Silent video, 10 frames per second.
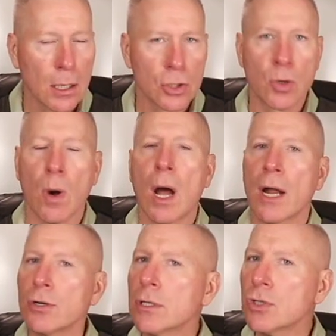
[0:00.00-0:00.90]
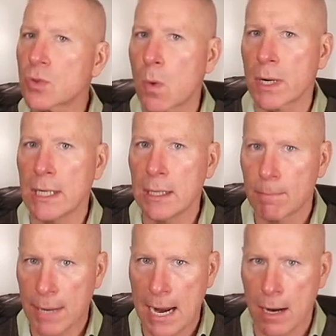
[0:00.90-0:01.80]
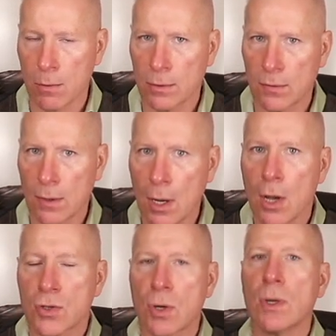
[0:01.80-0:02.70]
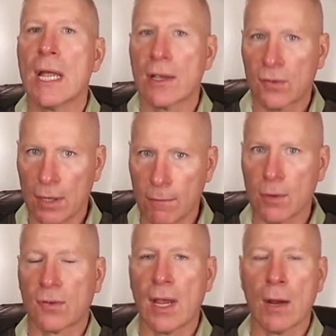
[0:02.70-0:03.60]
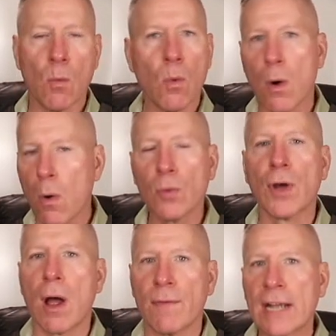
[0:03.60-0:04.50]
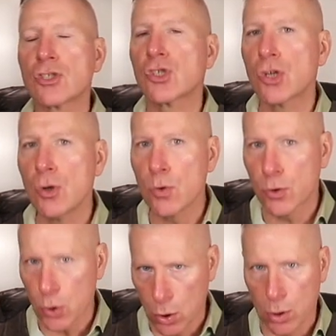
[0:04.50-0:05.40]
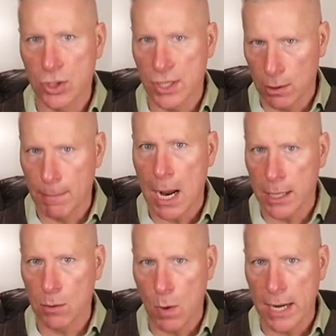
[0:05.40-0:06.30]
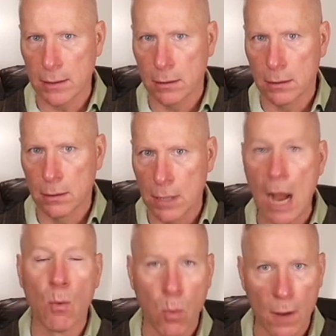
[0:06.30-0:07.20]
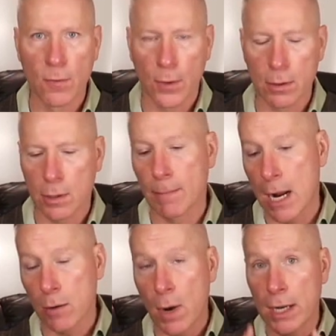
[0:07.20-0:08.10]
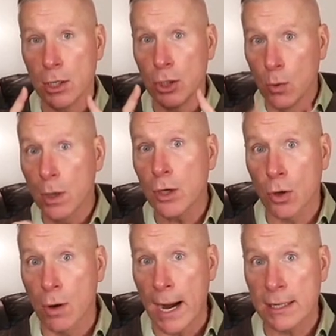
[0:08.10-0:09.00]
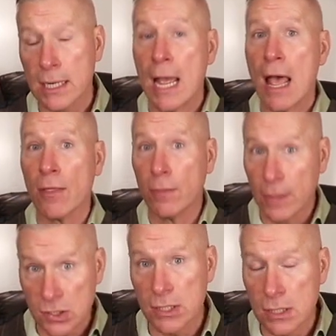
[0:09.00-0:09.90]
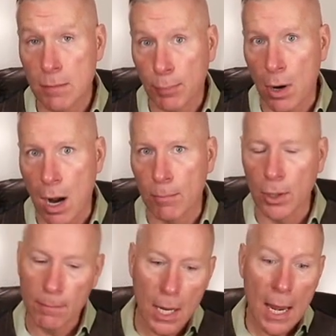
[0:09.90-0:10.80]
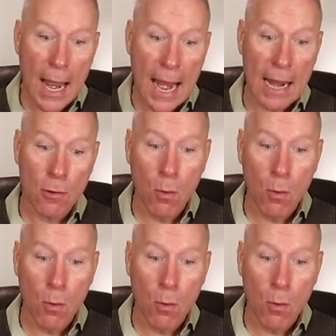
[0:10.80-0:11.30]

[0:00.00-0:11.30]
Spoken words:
to 120 pounds. So yes, if you're saying, well, hold on, that's two-thirds their body weight, not one-third their body weight. You're correct. This is the problem. And